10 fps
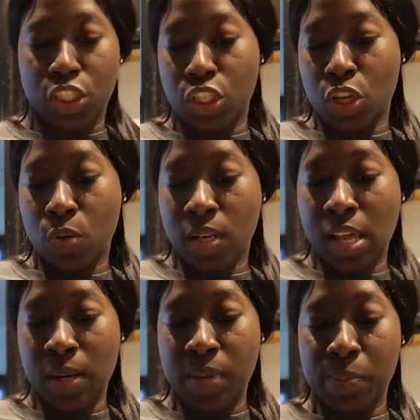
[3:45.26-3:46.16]
So a
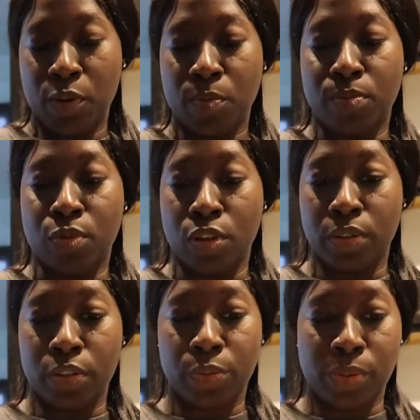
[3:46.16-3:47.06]
lot of people boil
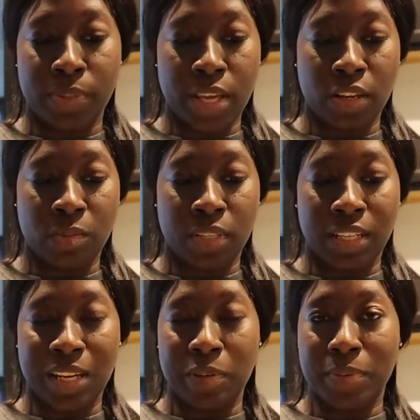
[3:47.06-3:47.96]
their sweet potatoes, but then a
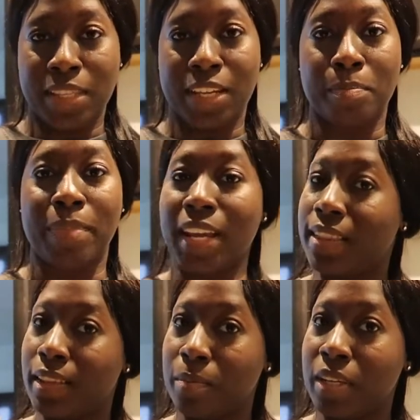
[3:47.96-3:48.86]
lot of people say to bake
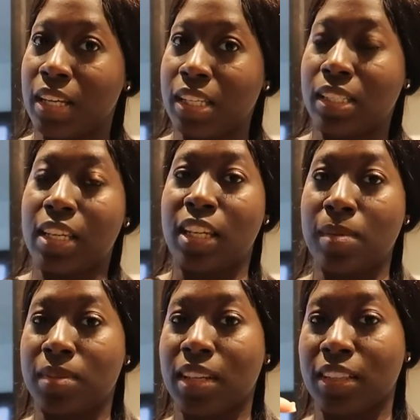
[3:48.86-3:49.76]
them because it
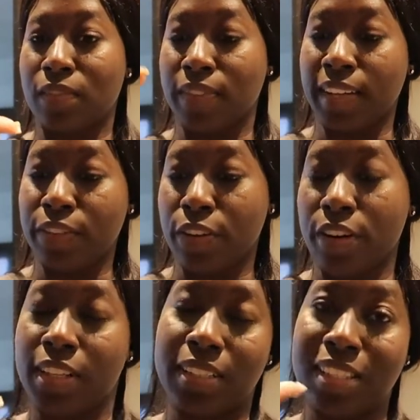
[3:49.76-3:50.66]
keeps like the flavor,
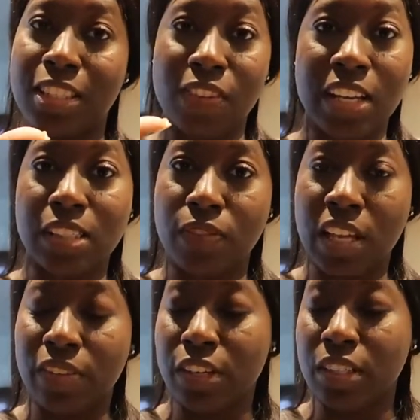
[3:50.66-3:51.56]
or it intensifies the
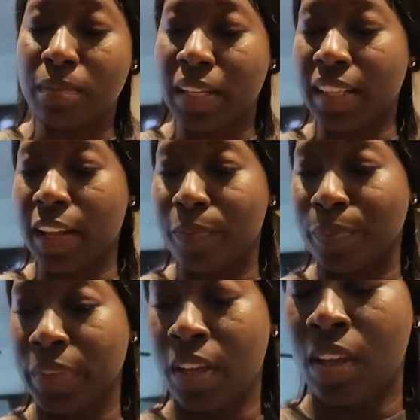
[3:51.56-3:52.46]
flavor or something like that.
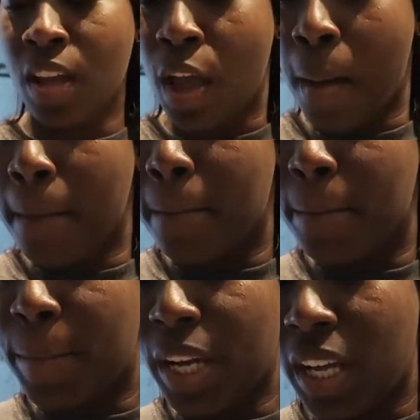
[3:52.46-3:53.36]

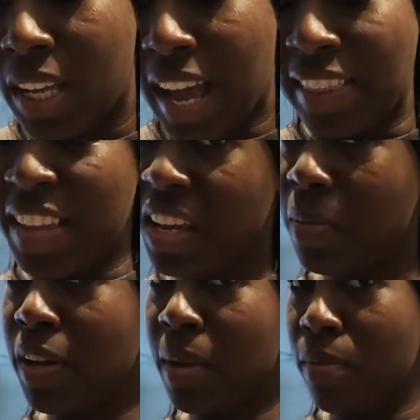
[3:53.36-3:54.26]
But I think
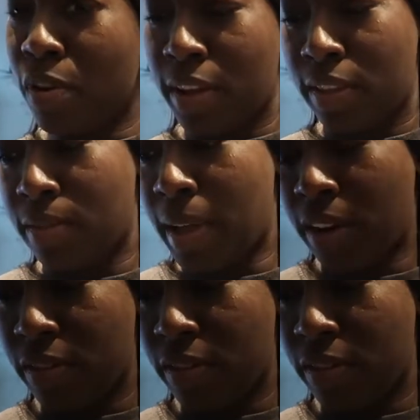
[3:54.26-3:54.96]
I'm gonna boil them. I